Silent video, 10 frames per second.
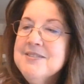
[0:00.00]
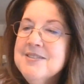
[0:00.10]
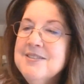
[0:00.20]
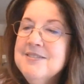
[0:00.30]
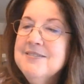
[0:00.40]

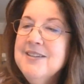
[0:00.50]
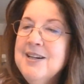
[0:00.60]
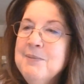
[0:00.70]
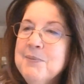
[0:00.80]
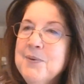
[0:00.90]
So
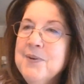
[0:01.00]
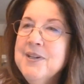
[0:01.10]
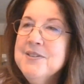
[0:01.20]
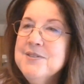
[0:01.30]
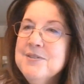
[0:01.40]
I'm
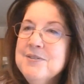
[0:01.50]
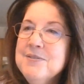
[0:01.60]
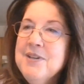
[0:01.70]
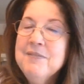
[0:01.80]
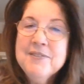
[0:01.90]
going to
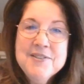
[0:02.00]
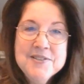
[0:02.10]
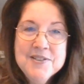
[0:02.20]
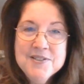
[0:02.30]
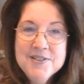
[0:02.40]
definitely
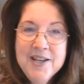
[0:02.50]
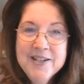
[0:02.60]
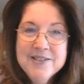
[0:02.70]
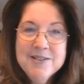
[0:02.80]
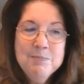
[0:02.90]
stitch that
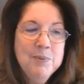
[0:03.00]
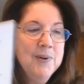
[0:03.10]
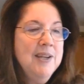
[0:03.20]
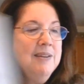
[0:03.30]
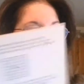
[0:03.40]
at some
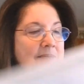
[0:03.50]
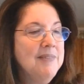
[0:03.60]
point.